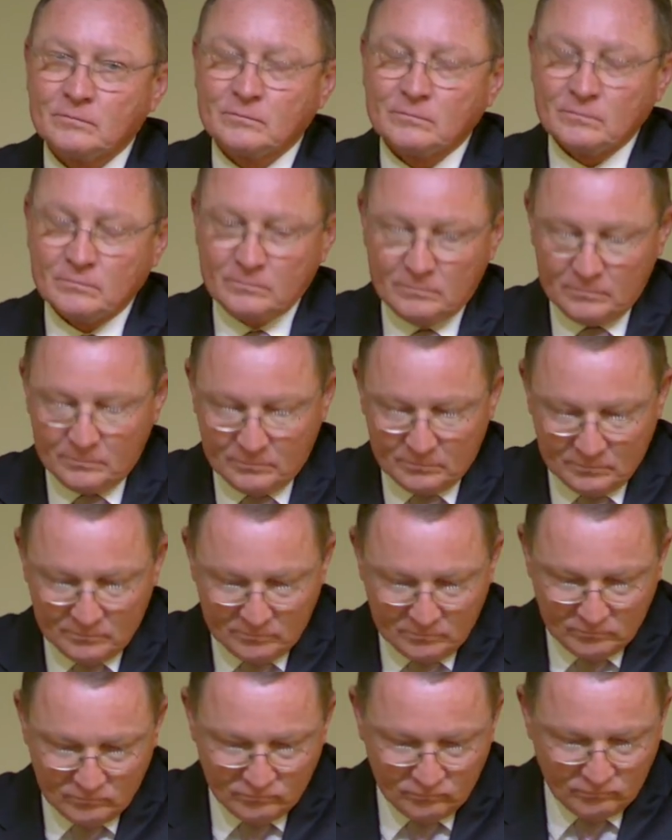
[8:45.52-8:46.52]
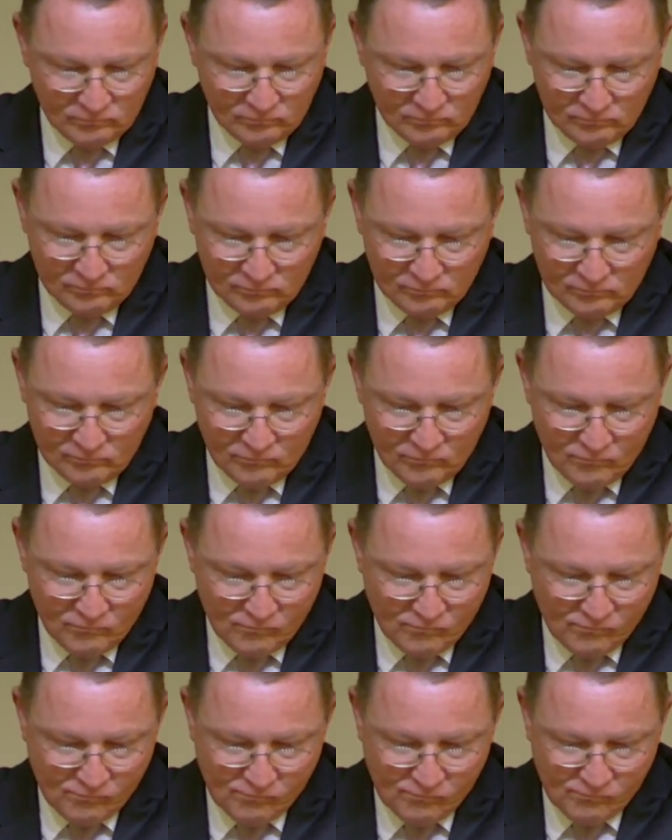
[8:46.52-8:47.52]

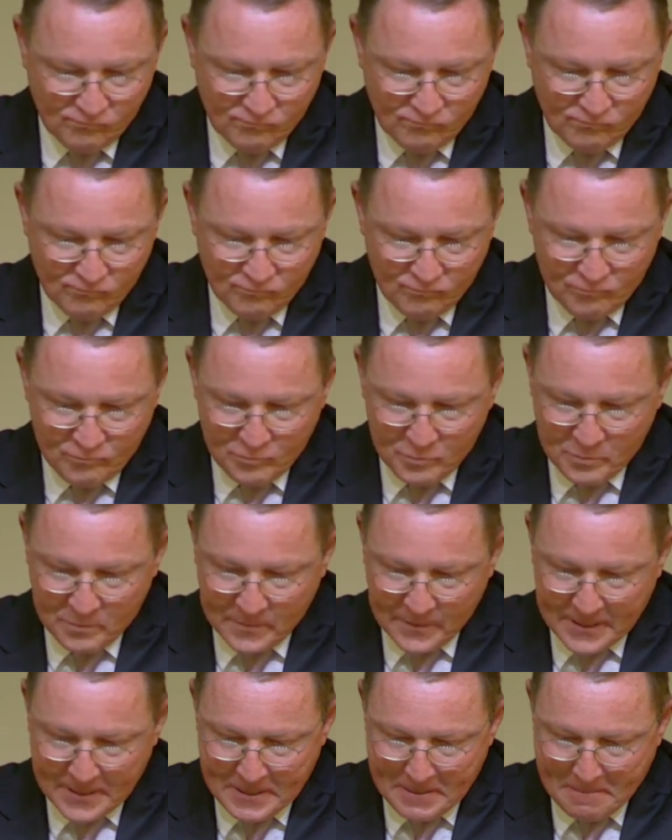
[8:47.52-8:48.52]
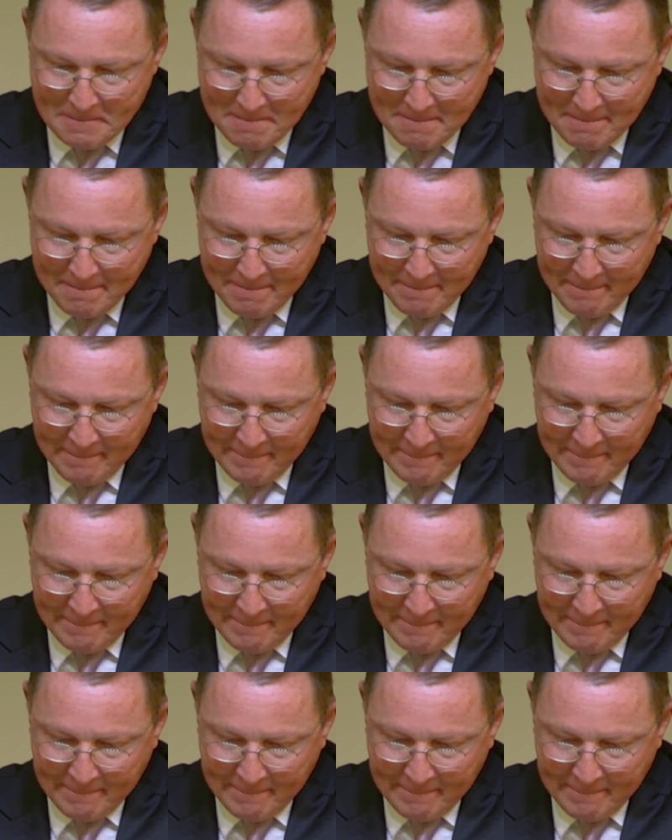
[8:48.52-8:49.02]
No one is speaking in this clip.